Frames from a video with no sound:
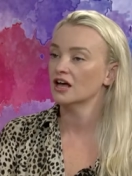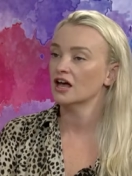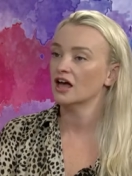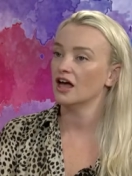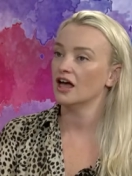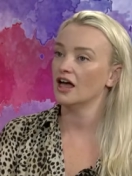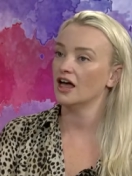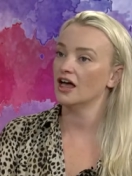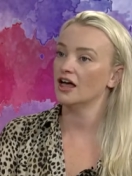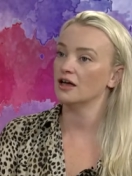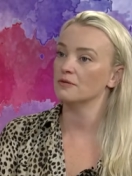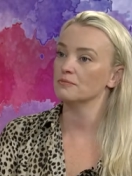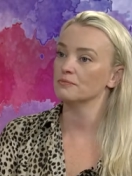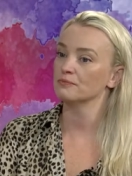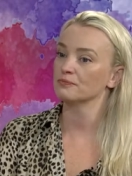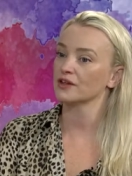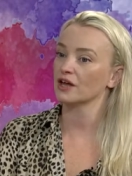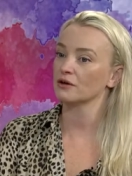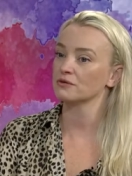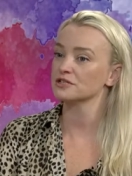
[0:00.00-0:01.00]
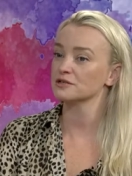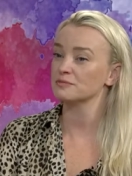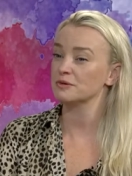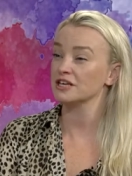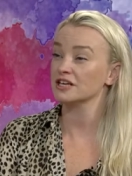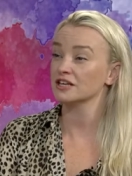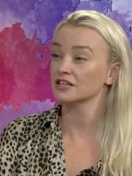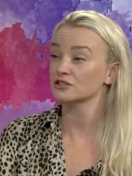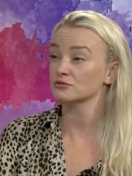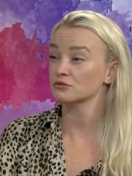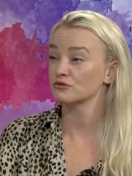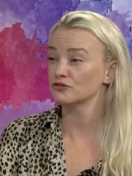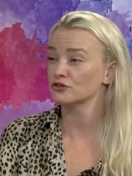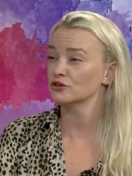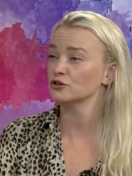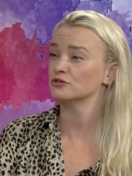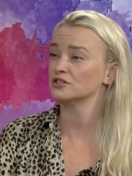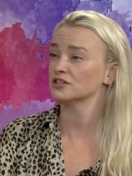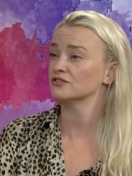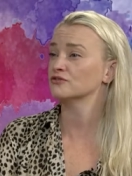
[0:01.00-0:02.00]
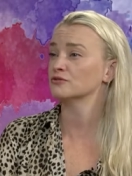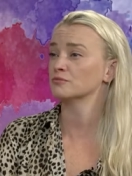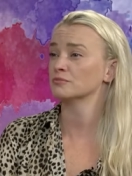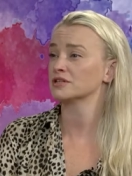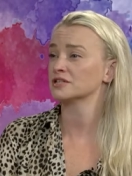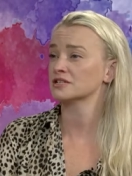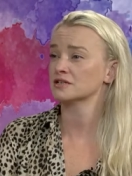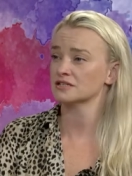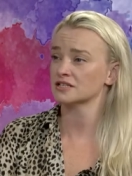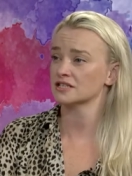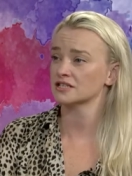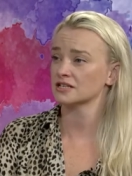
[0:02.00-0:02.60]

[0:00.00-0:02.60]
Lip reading: I was speaking to a few different businesses at